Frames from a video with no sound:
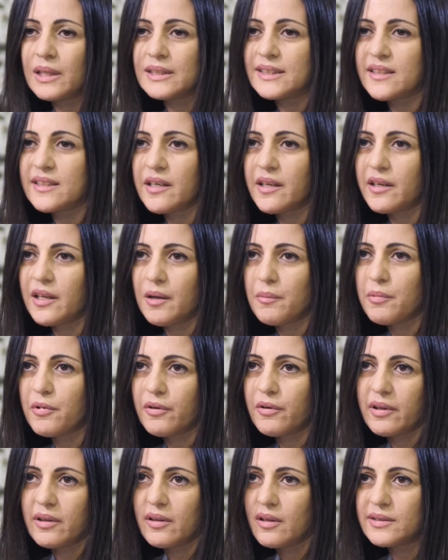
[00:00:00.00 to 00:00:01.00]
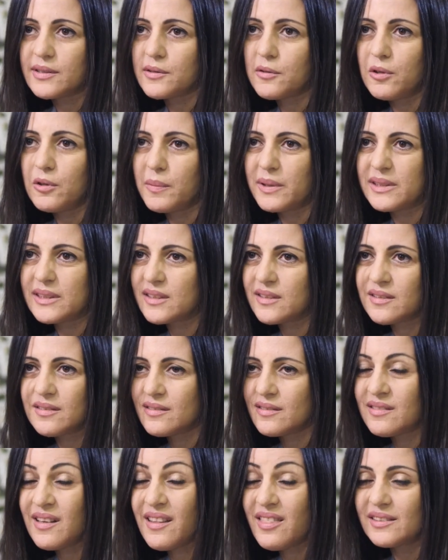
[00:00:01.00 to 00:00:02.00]
I studied Hebrew in the school, but
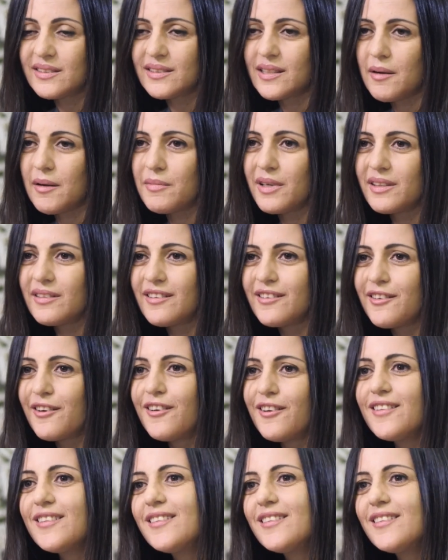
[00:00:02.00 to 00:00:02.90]
it's not the same, not at all.